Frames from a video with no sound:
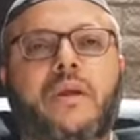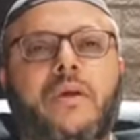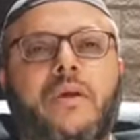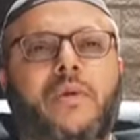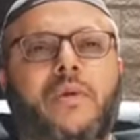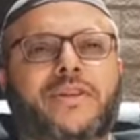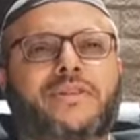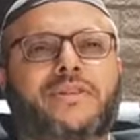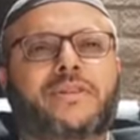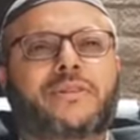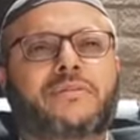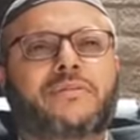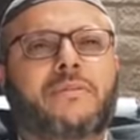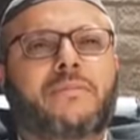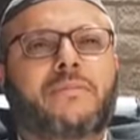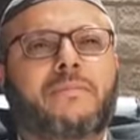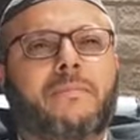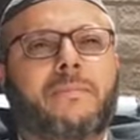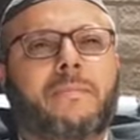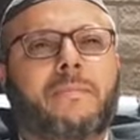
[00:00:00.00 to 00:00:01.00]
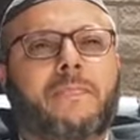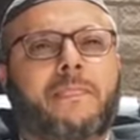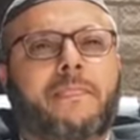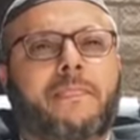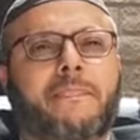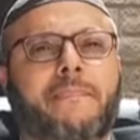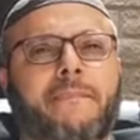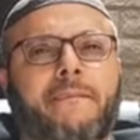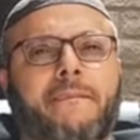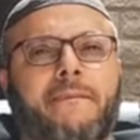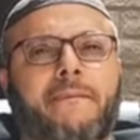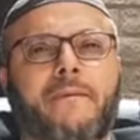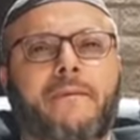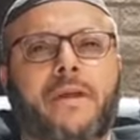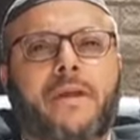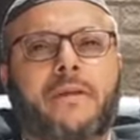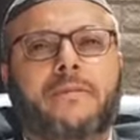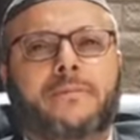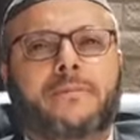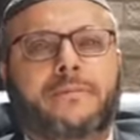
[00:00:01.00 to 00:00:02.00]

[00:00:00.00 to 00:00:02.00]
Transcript: Questions? Go ahead.